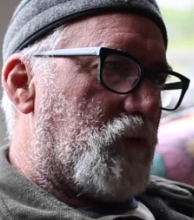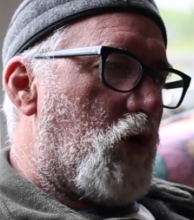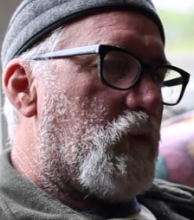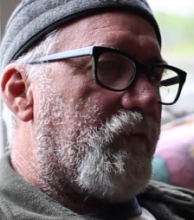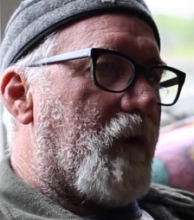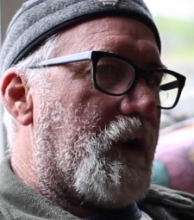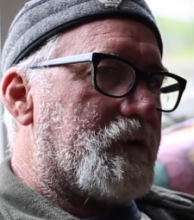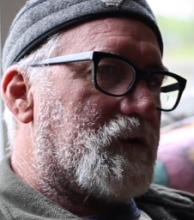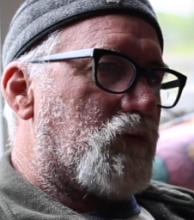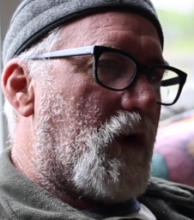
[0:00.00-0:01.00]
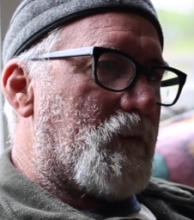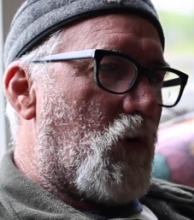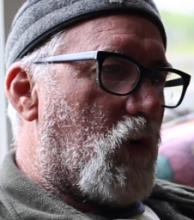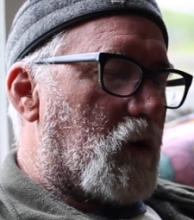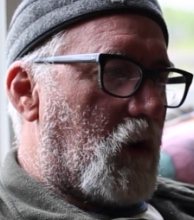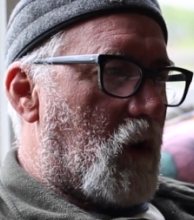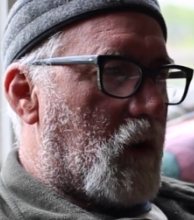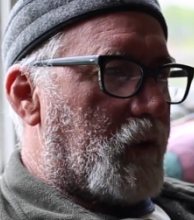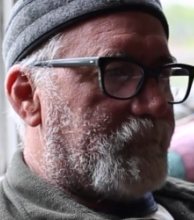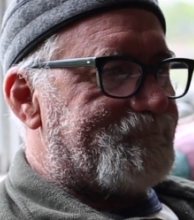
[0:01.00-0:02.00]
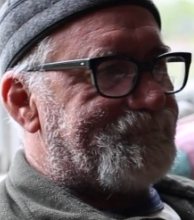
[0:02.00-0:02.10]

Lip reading: humor finds its way in my work a lot.